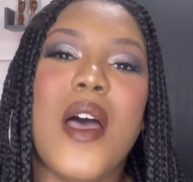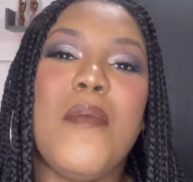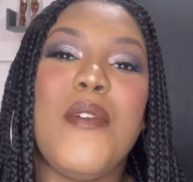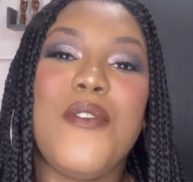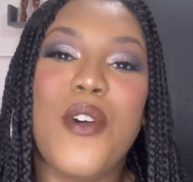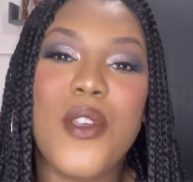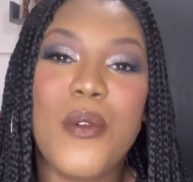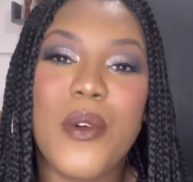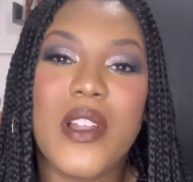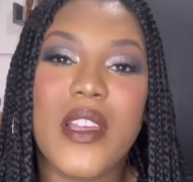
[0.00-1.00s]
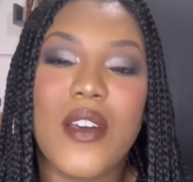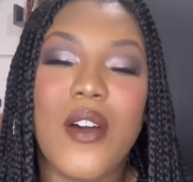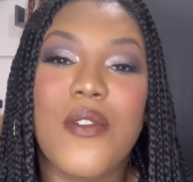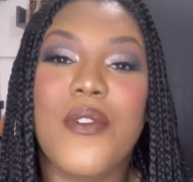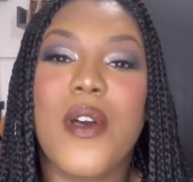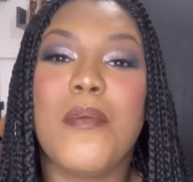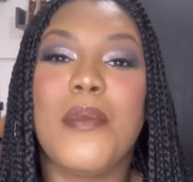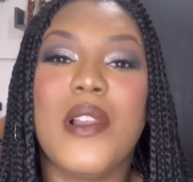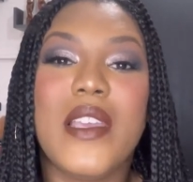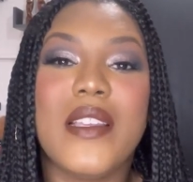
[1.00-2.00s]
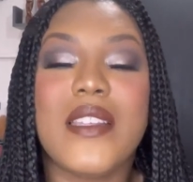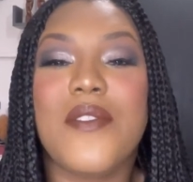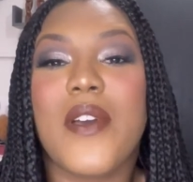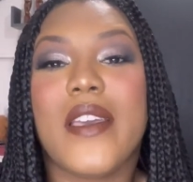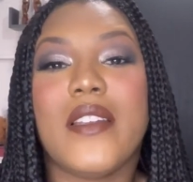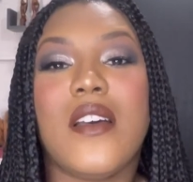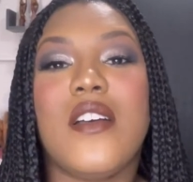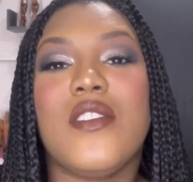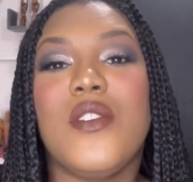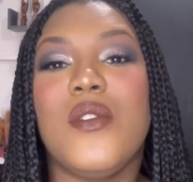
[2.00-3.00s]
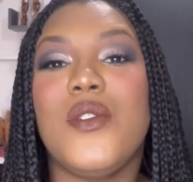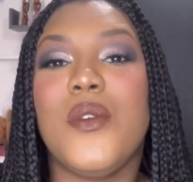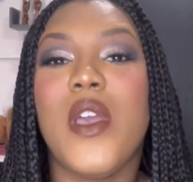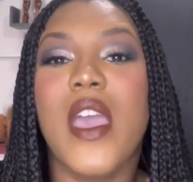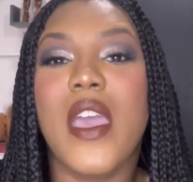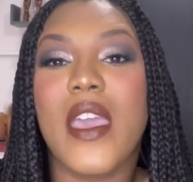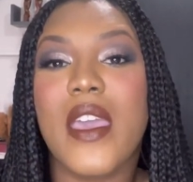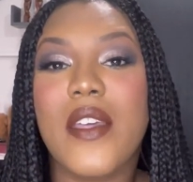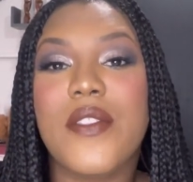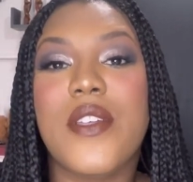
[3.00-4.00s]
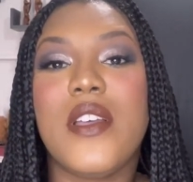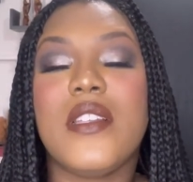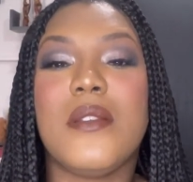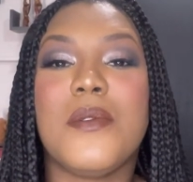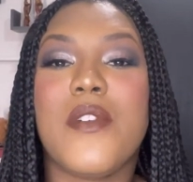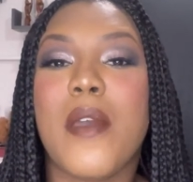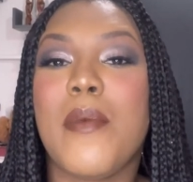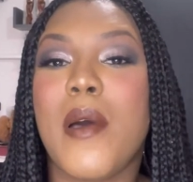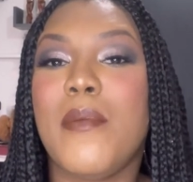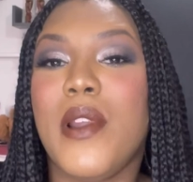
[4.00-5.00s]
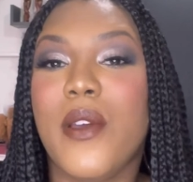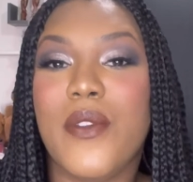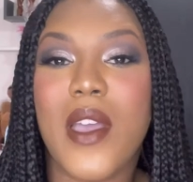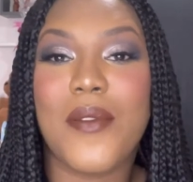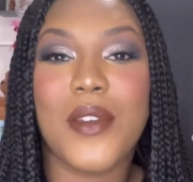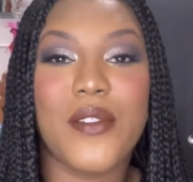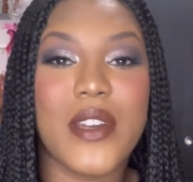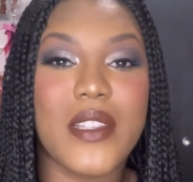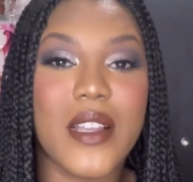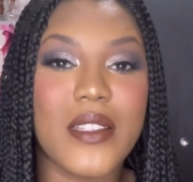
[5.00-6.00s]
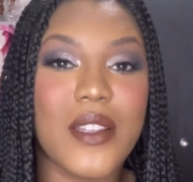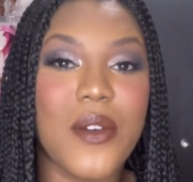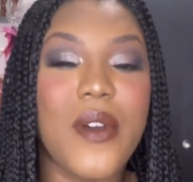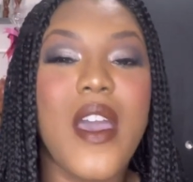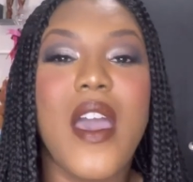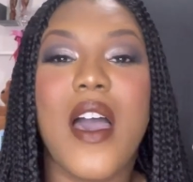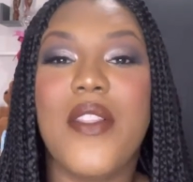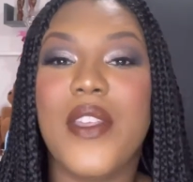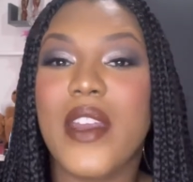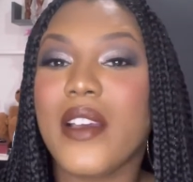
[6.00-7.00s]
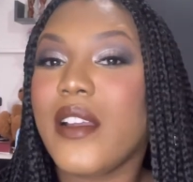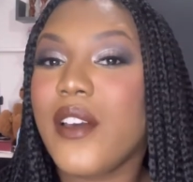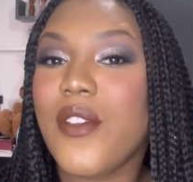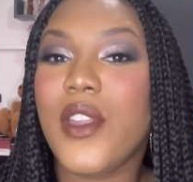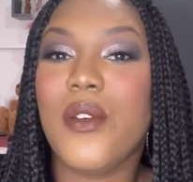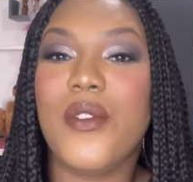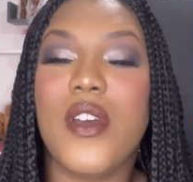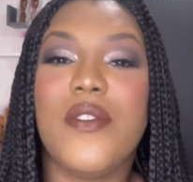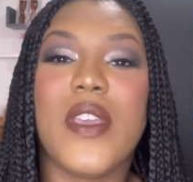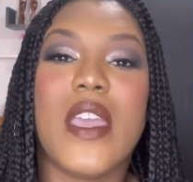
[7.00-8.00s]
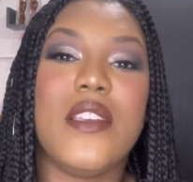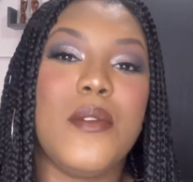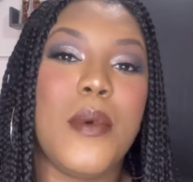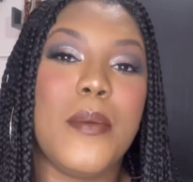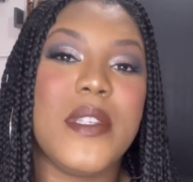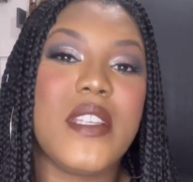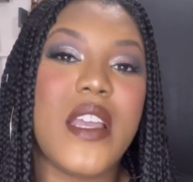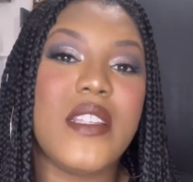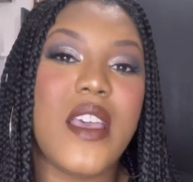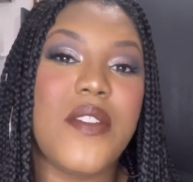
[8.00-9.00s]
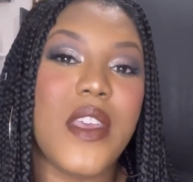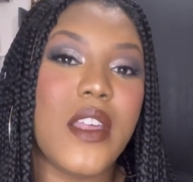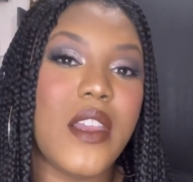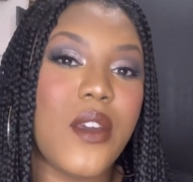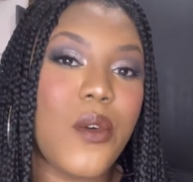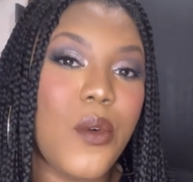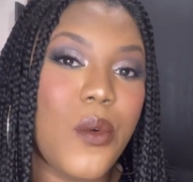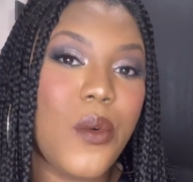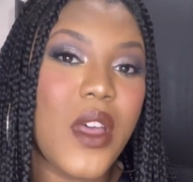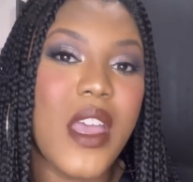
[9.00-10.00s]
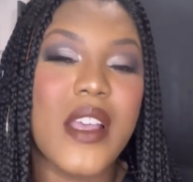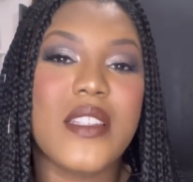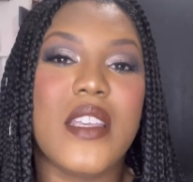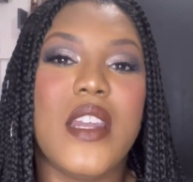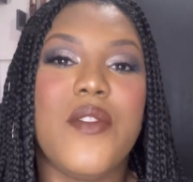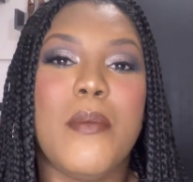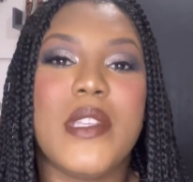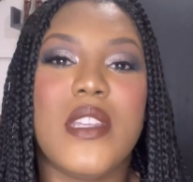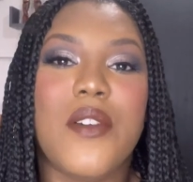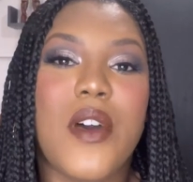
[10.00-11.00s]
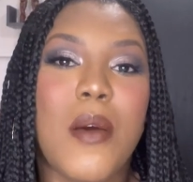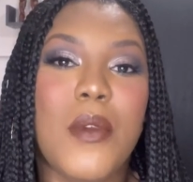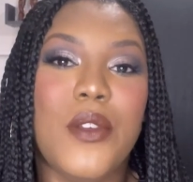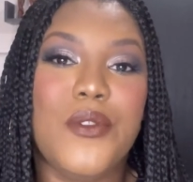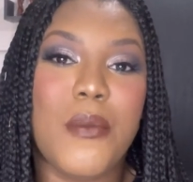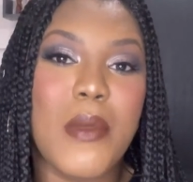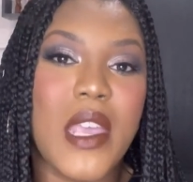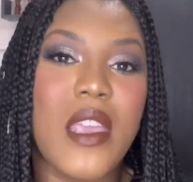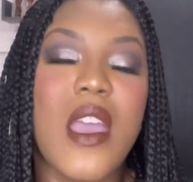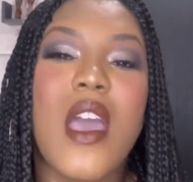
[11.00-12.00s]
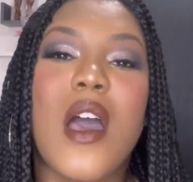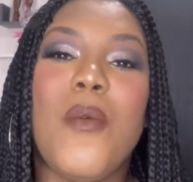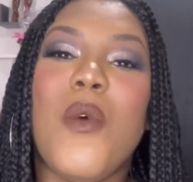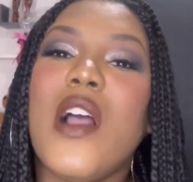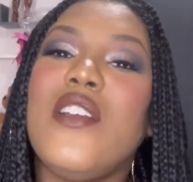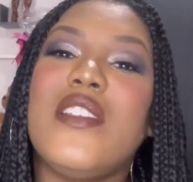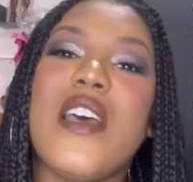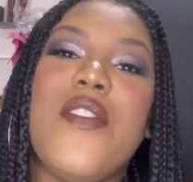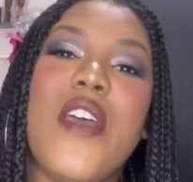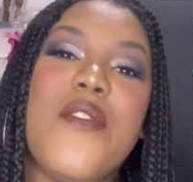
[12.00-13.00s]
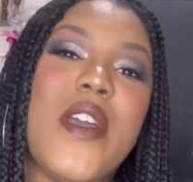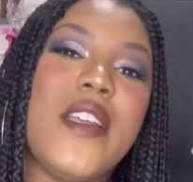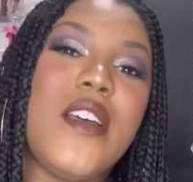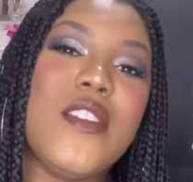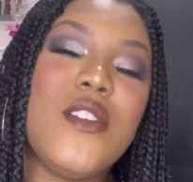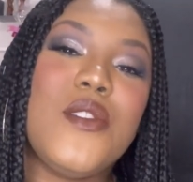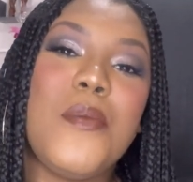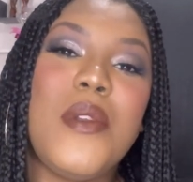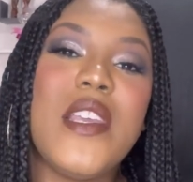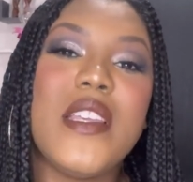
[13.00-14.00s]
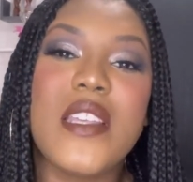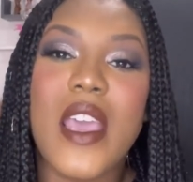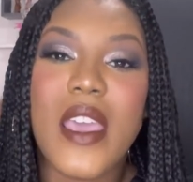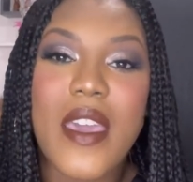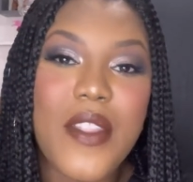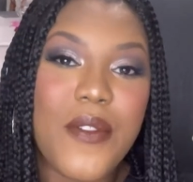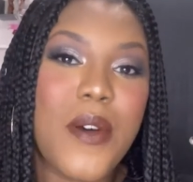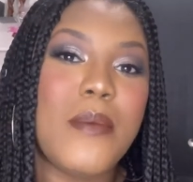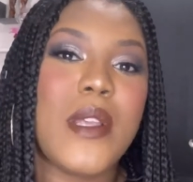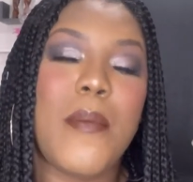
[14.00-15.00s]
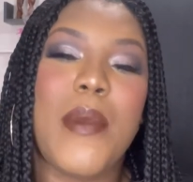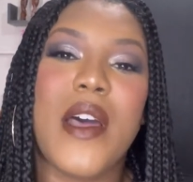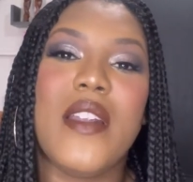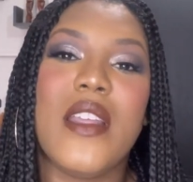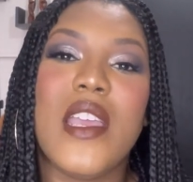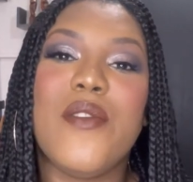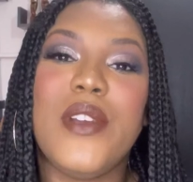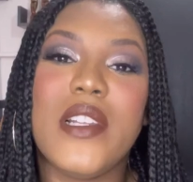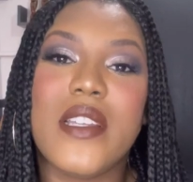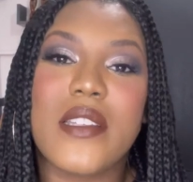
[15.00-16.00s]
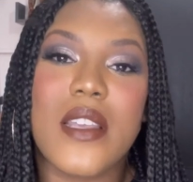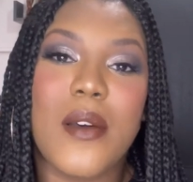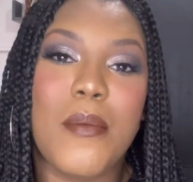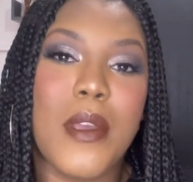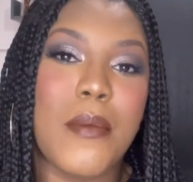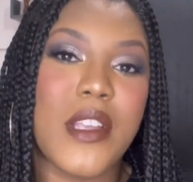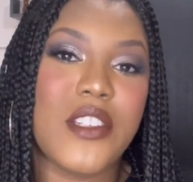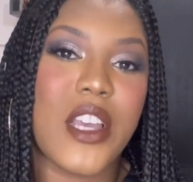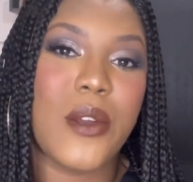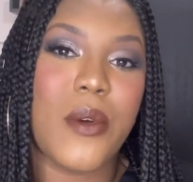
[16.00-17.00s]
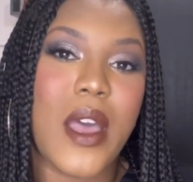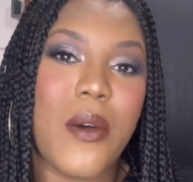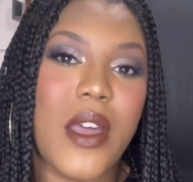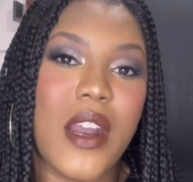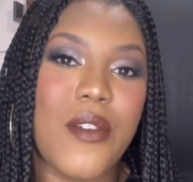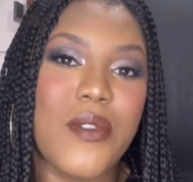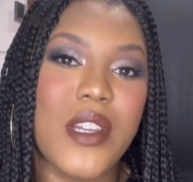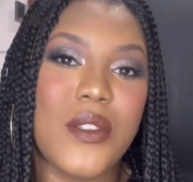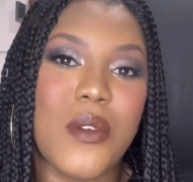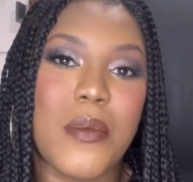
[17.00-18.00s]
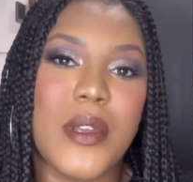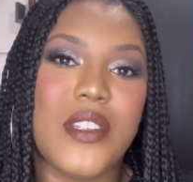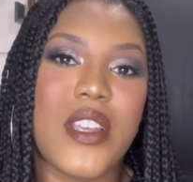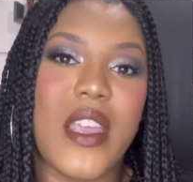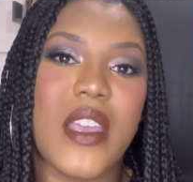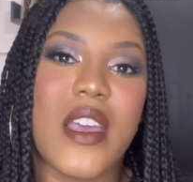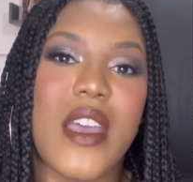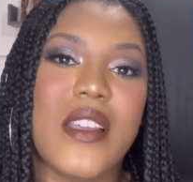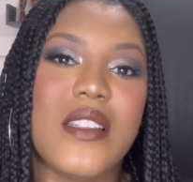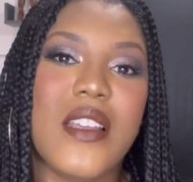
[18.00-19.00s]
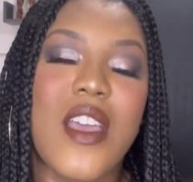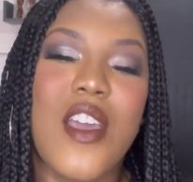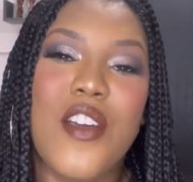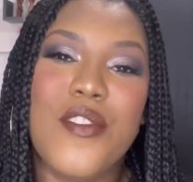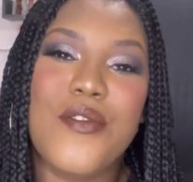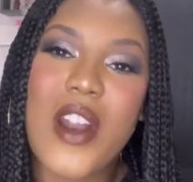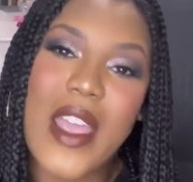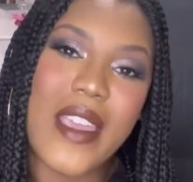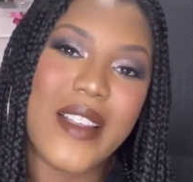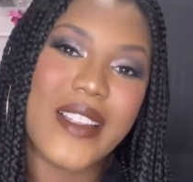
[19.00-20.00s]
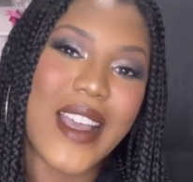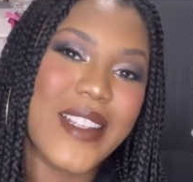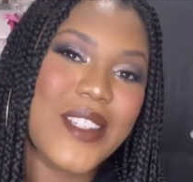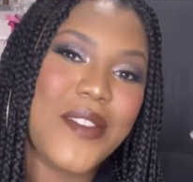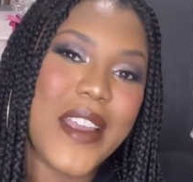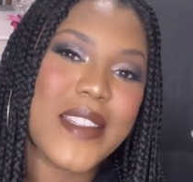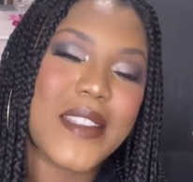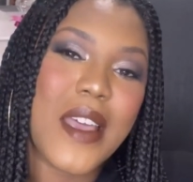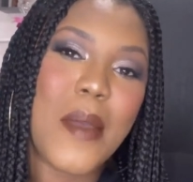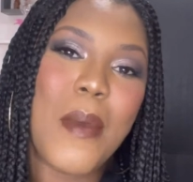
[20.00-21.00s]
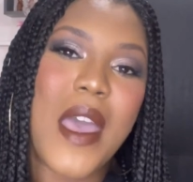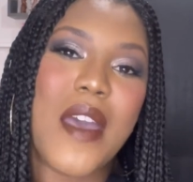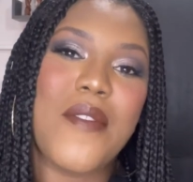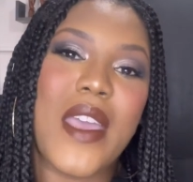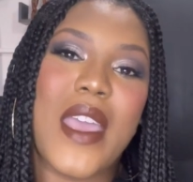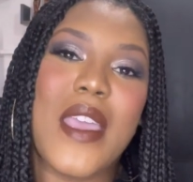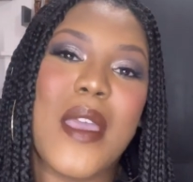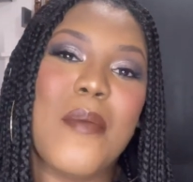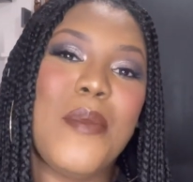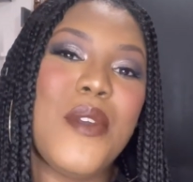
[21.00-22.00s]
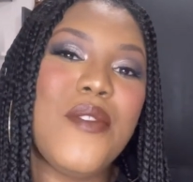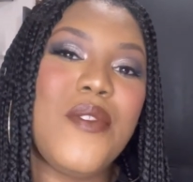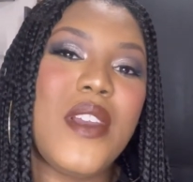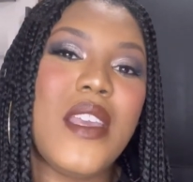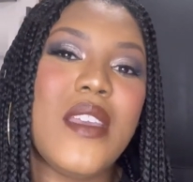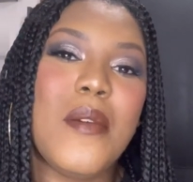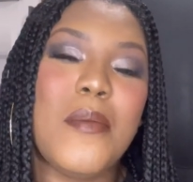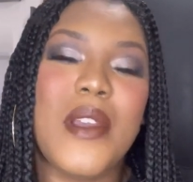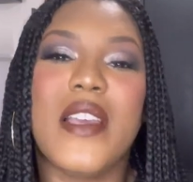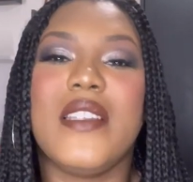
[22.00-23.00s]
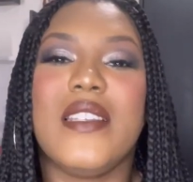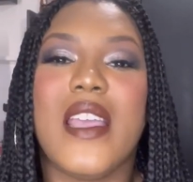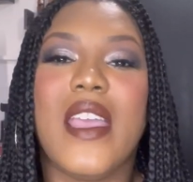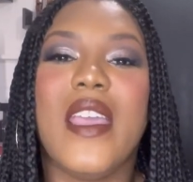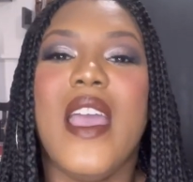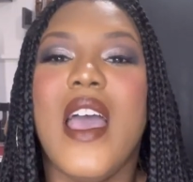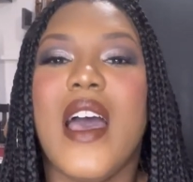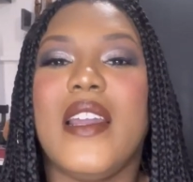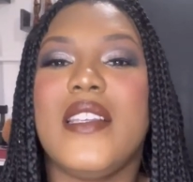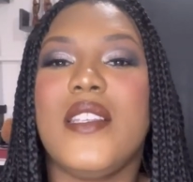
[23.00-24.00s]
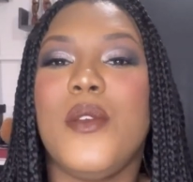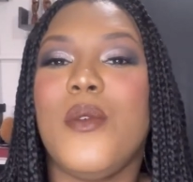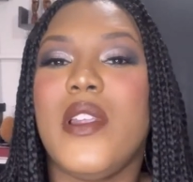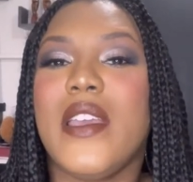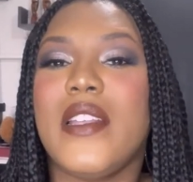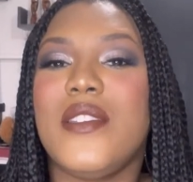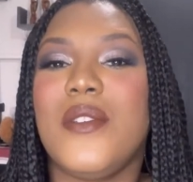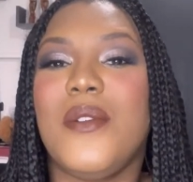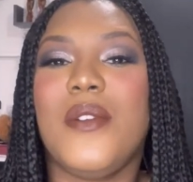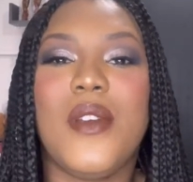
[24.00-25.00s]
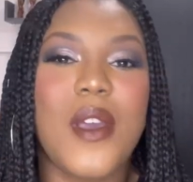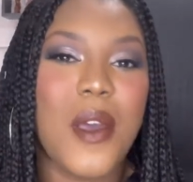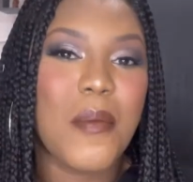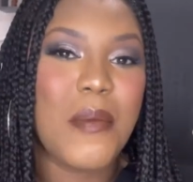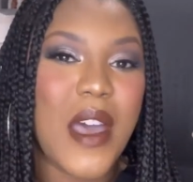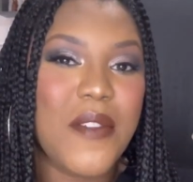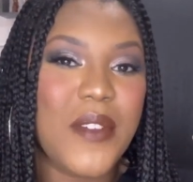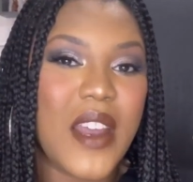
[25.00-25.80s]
um, before you all click off, please, if I could ask you to hit the subscribe button below if you haven't already done so and then click on the little notification bell beside it and then click all so you never miss another upload from me. And while you're down there, if I could ask you to please hit the thumbs up button. It really does help me and my channel out and I really do appreciate it, guys. Right, until next time, have a beautifully blessed day and I see you all again soon. Bye for